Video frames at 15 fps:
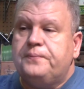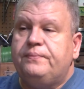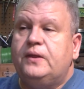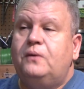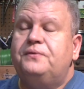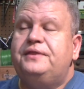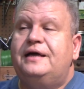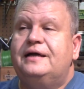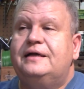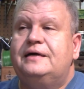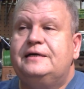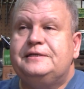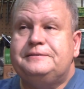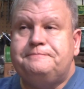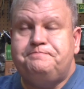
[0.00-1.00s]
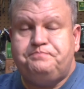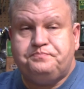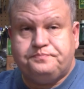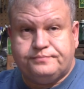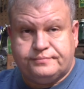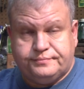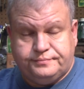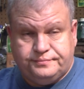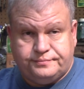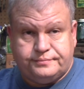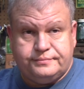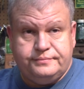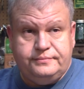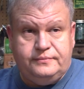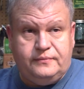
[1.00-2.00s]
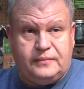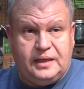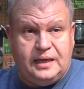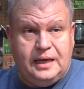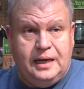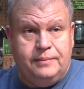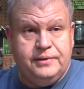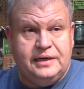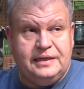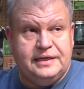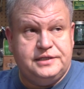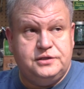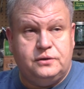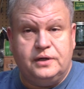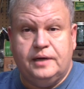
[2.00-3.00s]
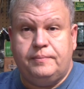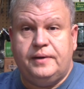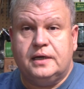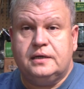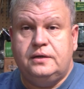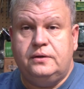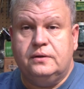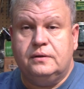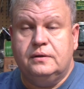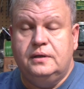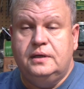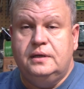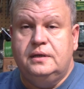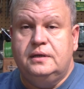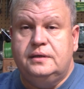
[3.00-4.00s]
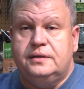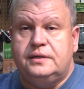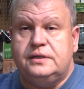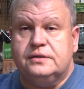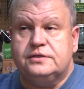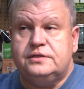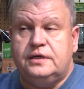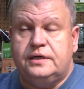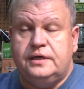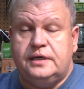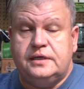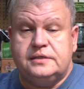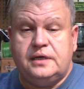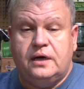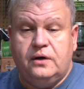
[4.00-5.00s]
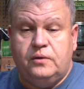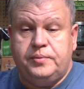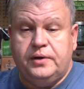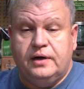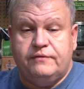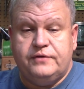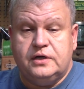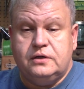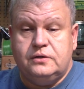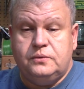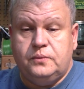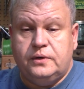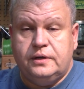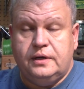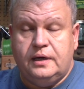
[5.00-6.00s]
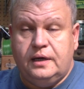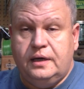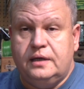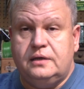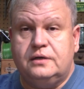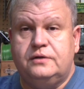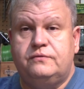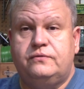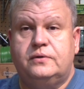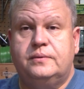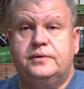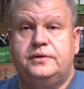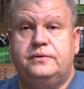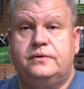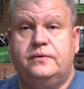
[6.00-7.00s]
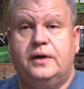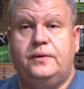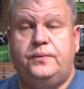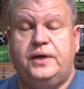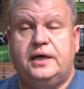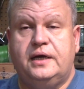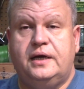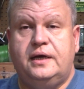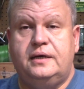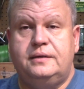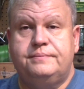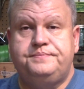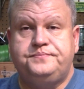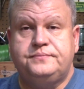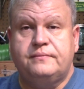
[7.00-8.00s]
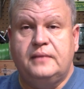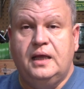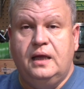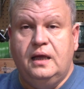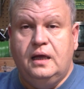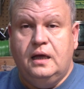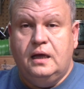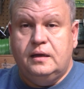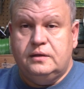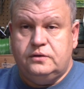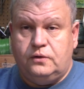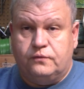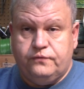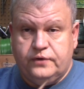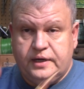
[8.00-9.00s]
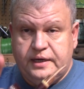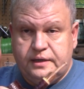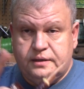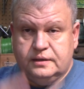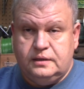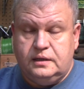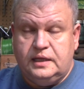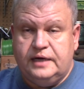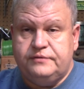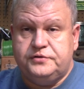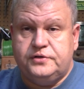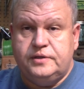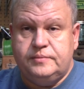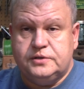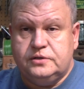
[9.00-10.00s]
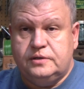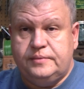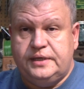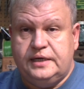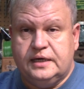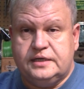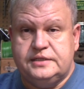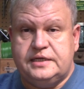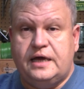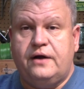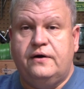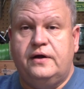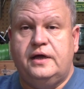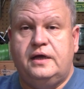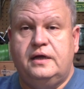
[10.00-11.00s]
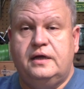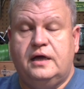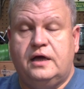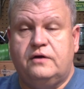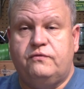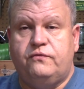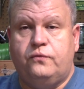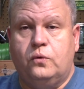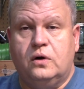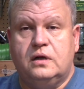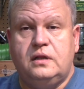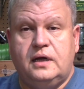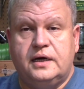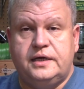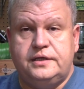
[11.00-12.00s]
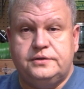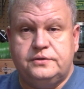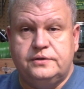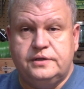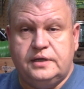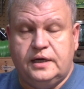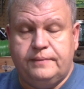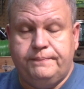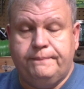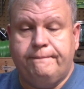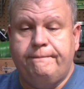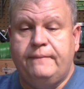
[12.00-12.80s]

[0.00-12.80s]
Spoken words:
Well, with that, guys, I'm going to let you all get back to your Sundays. I hope you're having a good one and looking forward to a great week ahead. Don't forget, the live stream is going to be next Saturday at 4 o'clock Eastern time.